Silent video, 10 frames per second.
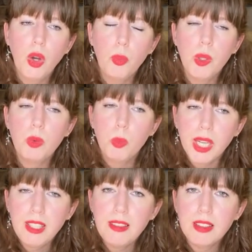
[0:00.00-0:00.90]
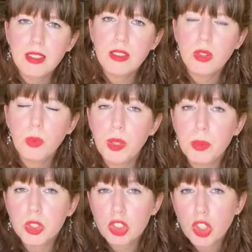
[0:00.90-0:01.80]
we waited until we were
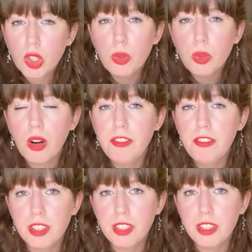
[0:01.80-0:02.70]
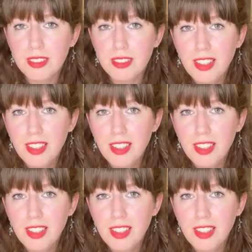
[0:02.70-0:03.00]
so confident